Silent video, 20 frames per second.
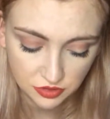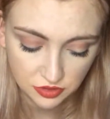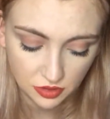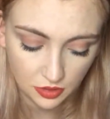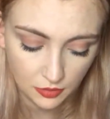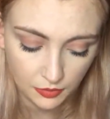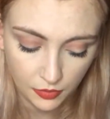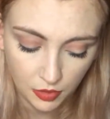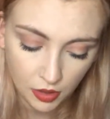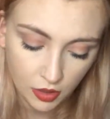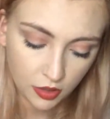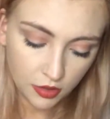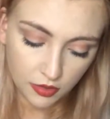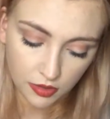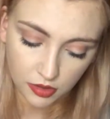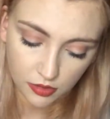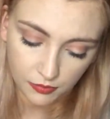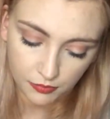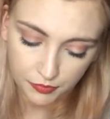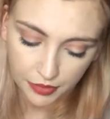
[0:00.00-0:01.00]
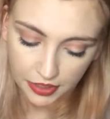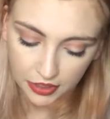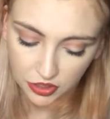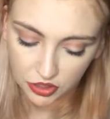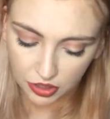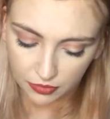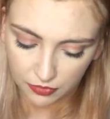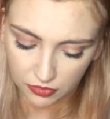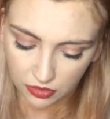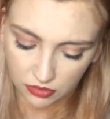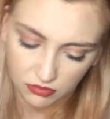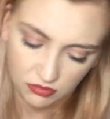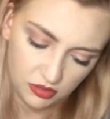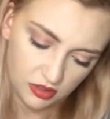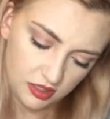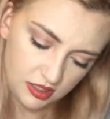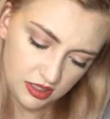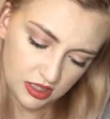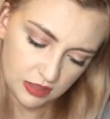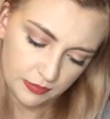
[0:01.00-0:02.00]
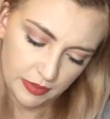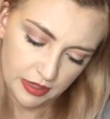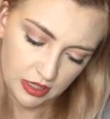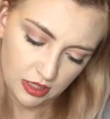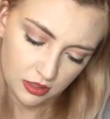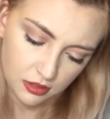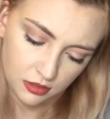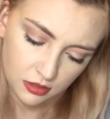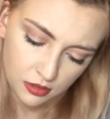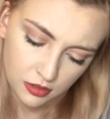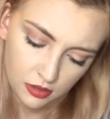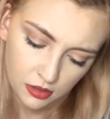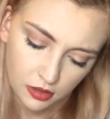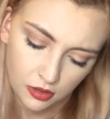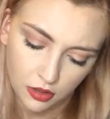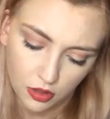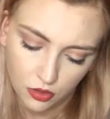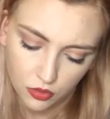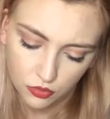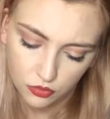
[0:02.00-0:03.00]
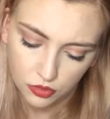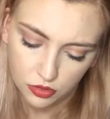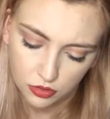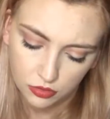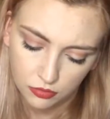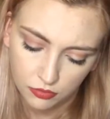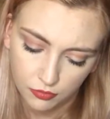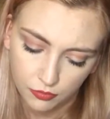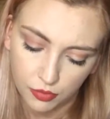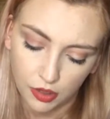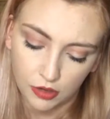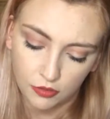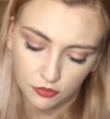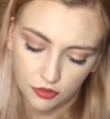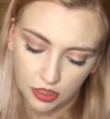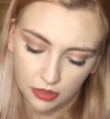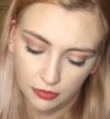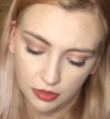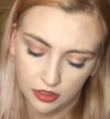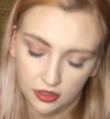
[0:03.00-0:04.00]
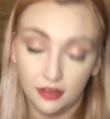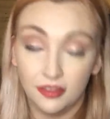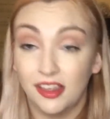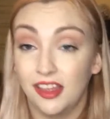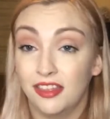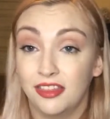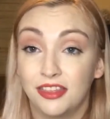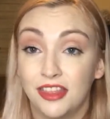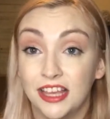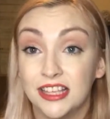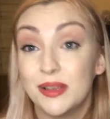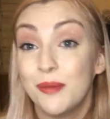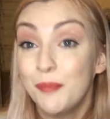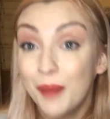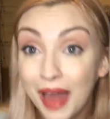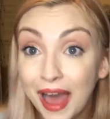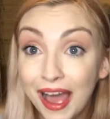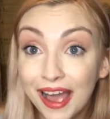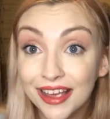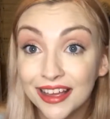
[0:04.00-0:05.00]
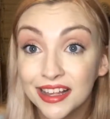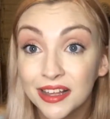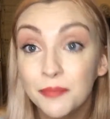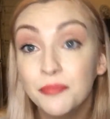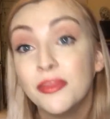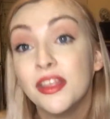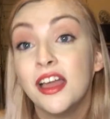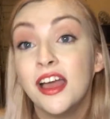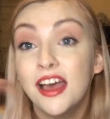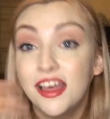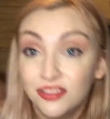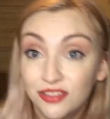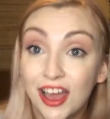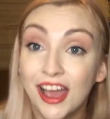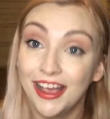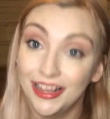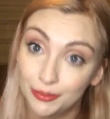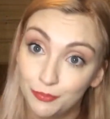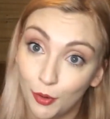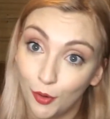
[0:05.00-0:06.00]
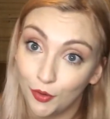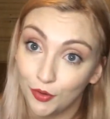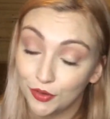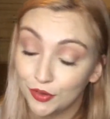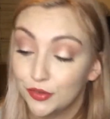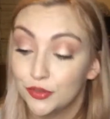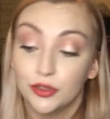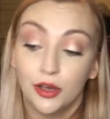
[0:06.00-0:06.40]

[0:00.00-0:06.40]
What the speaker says: So pink shimmer, I think that's pink, gold, brown shimmer, and then there's a black that is broken.